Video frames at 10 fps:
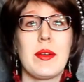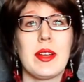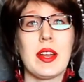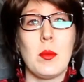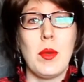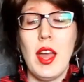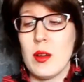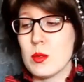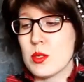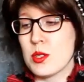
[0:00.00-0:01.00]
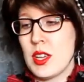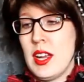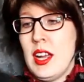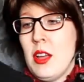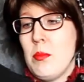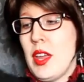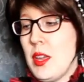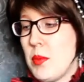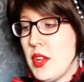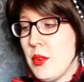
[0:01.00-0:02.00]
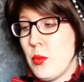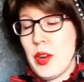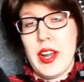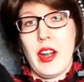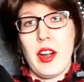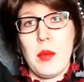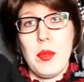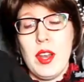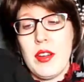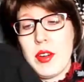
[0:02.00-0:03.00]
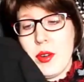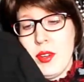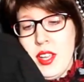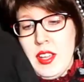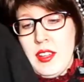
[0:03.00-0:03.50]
wearing a blouse, maybe wear a bolero.